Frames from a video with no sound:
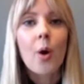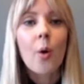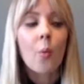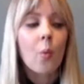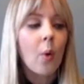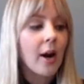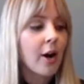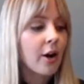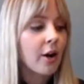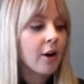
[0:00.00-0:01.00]

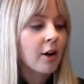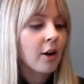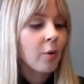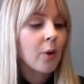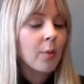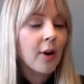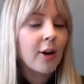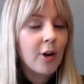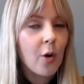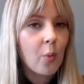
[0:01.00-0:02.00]
we want to
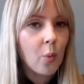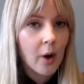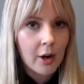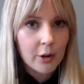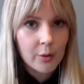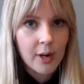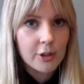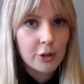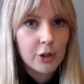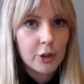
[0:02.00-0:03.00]
know where you guys are
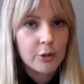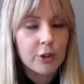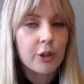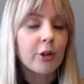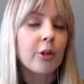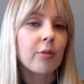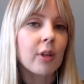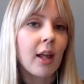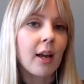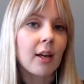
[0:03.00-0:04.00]
using your
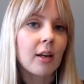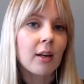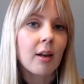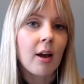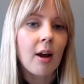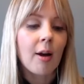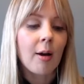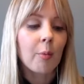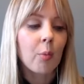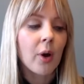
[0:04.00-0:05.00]
UV light.
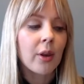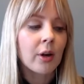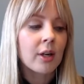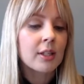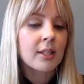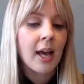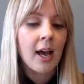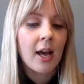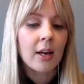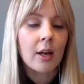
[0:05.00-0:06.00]
Whether it's
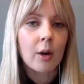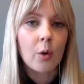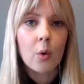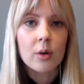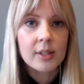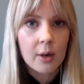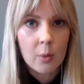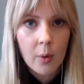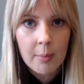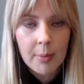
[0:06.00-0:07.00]
at a horizontal
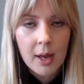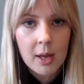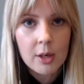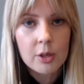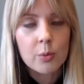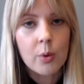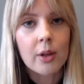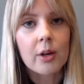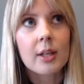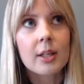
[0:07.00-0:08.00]
wet bench, whether
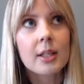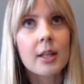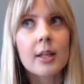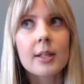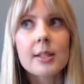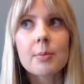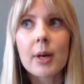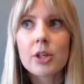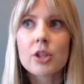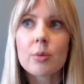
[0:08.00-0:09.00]
it's in the
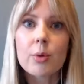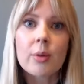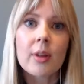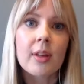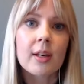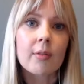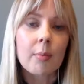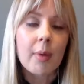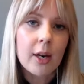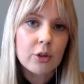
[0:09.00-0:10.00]
inspection booth at the end of a
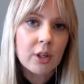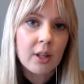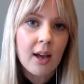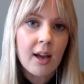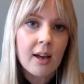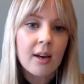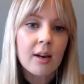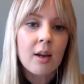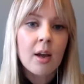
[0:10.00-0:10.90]
penetrant line,